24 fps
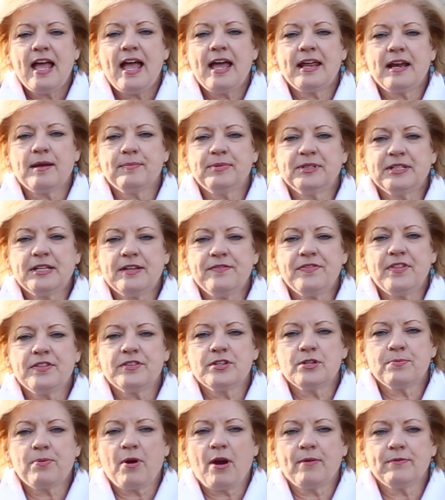and I believe that
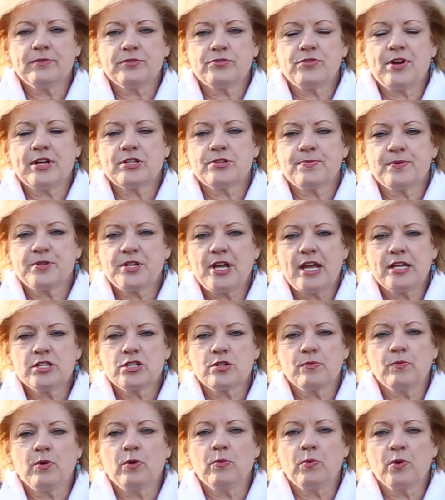the Department of
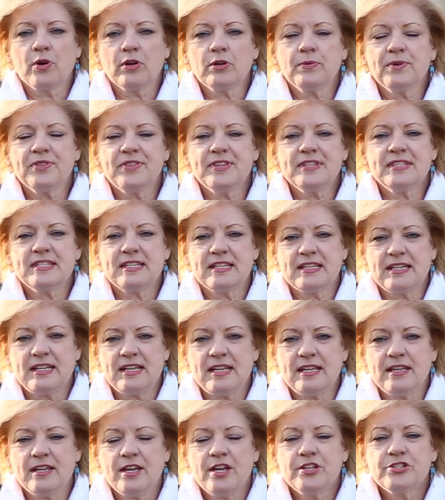Transportation will work with the
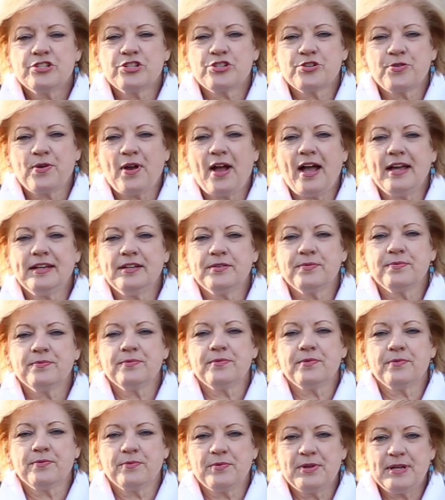city to try to
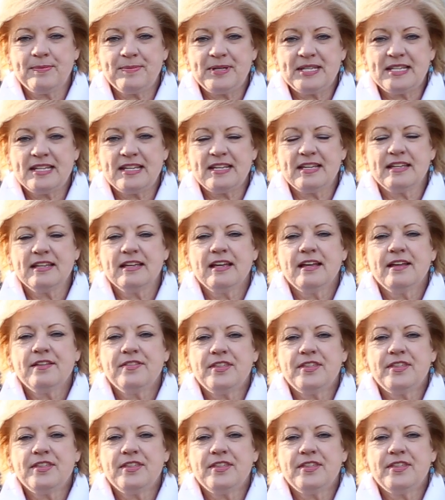remedy